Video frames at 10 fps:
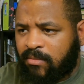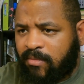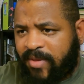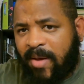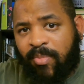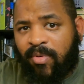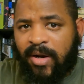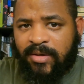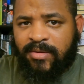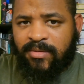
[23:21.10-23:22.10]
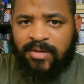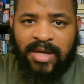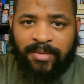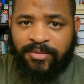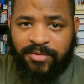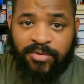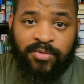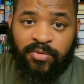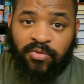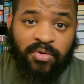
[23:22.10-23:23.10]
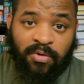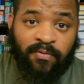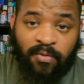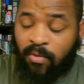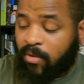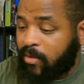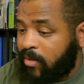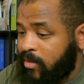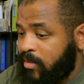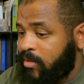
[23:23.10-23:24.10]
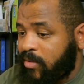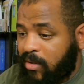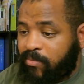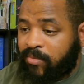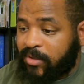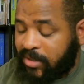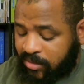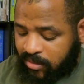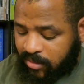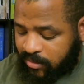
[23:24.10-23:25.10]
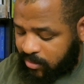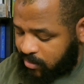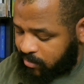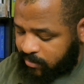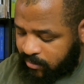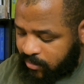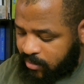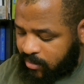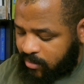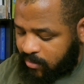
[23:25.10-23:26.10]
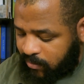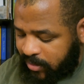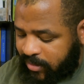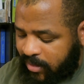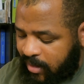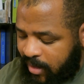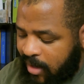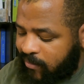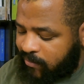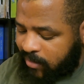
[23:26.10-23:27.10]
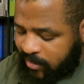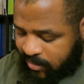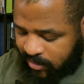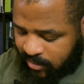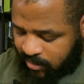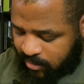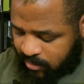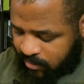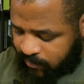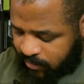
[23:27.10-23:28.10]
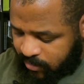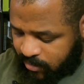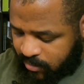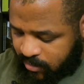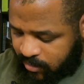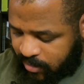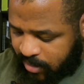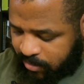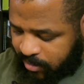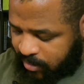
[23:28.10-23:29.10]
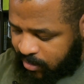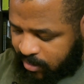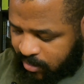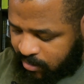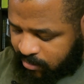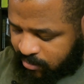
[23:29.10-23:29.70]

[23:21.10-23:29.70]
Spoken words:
that price times 2, 3, or 4 potentially. So with everything, I'm looking at